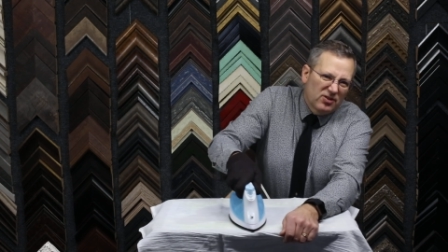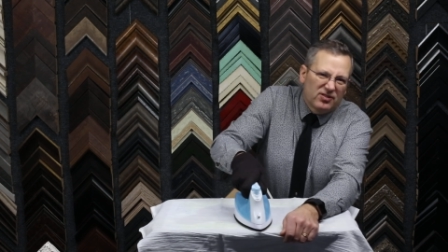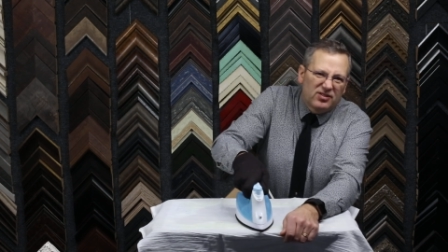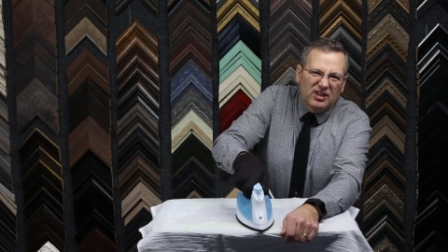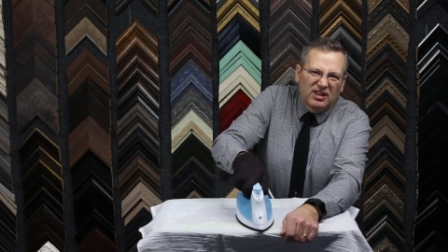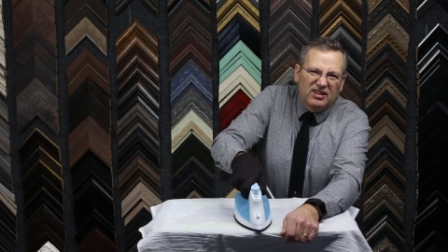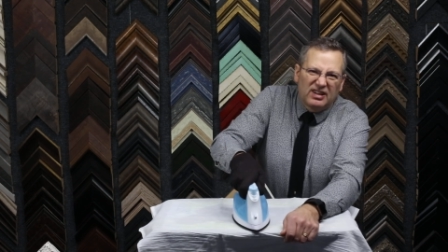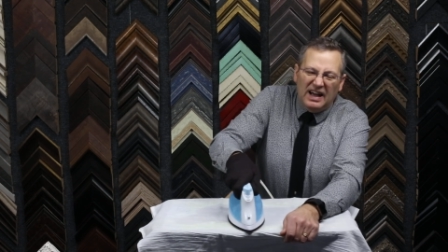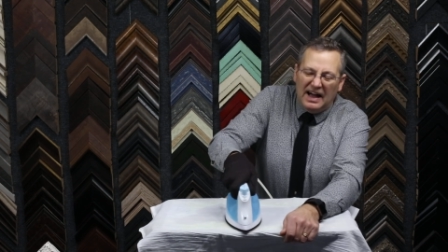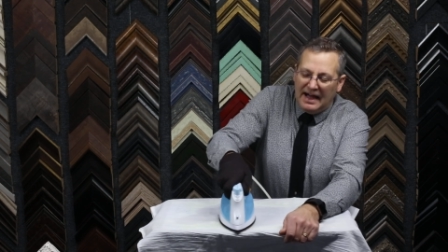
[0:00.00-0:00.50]
It
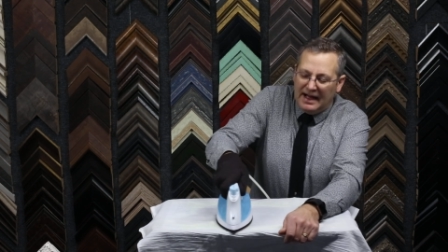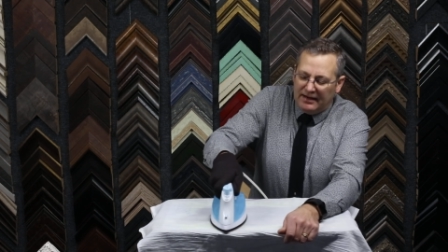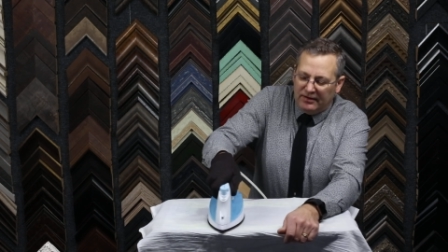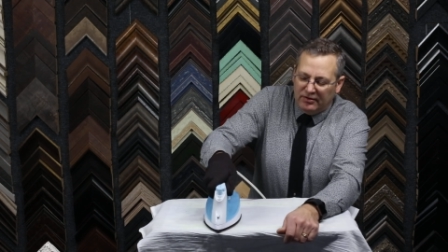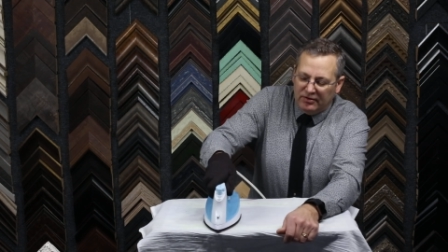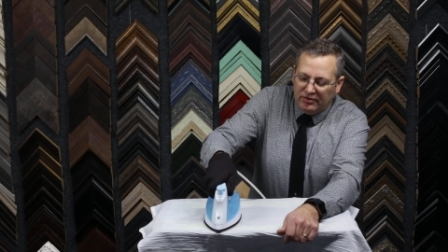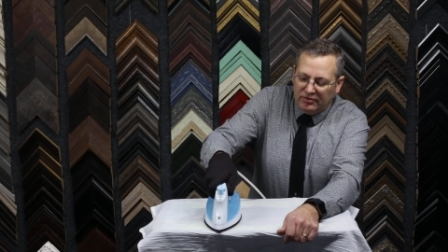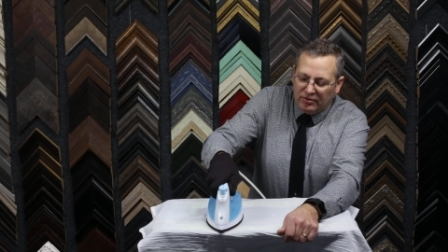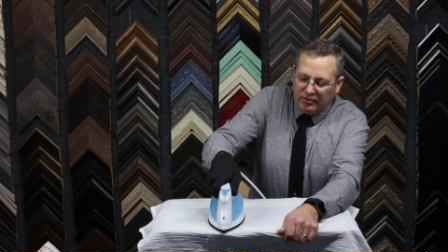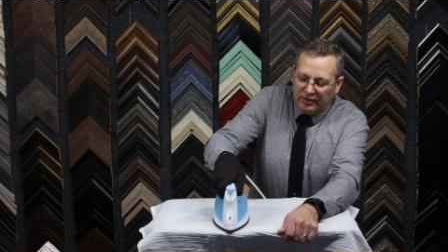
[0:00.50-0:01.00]
said
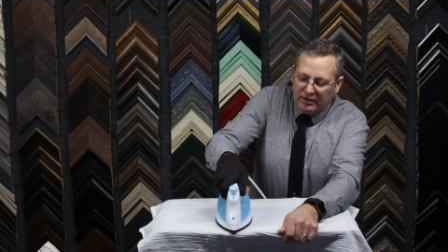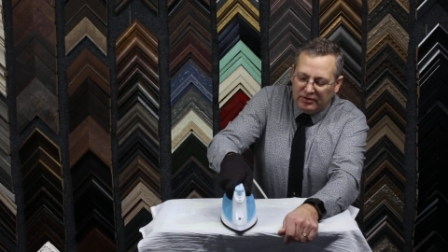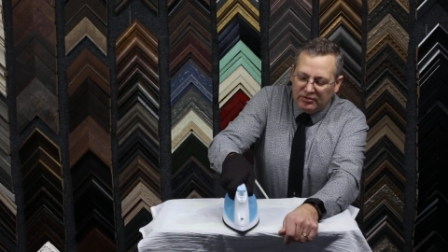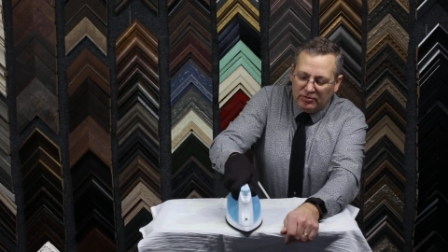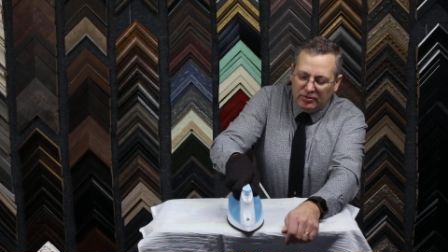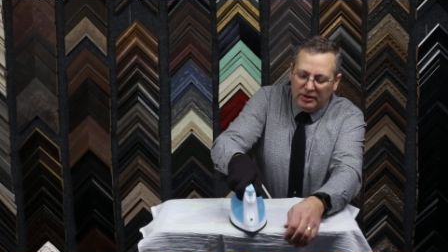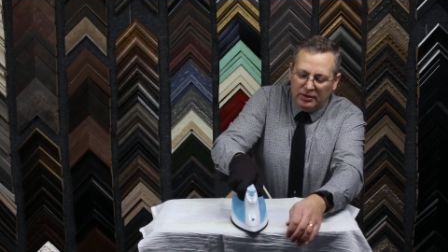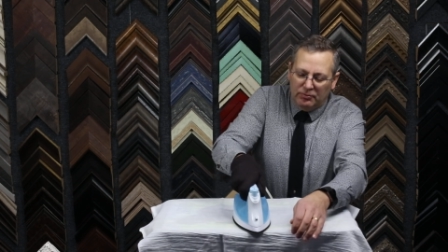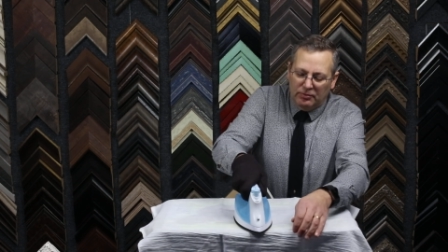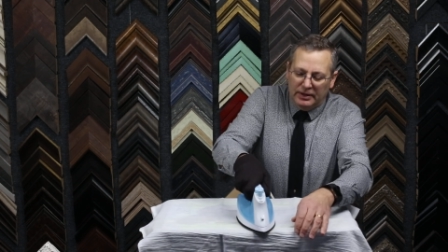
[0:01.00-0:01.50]
cotton, so that's
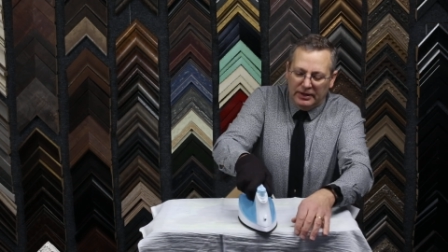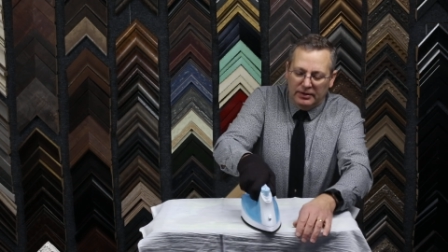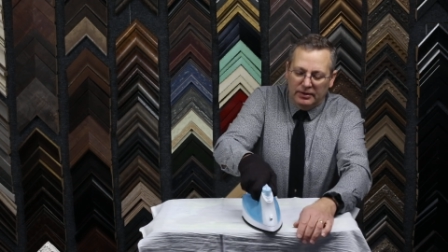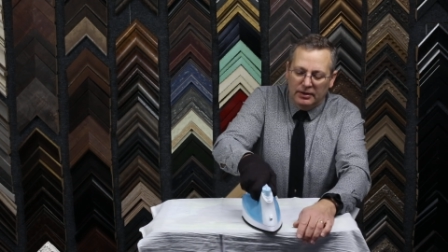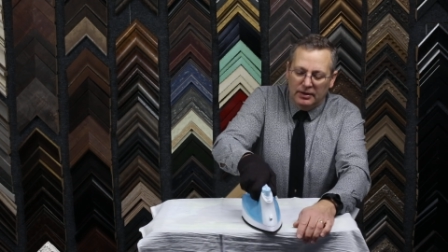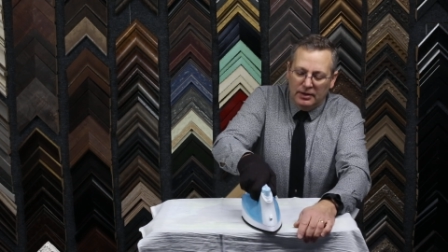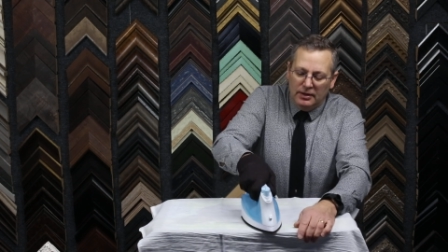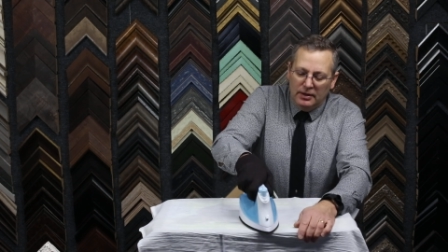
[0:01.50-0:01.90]
where I went.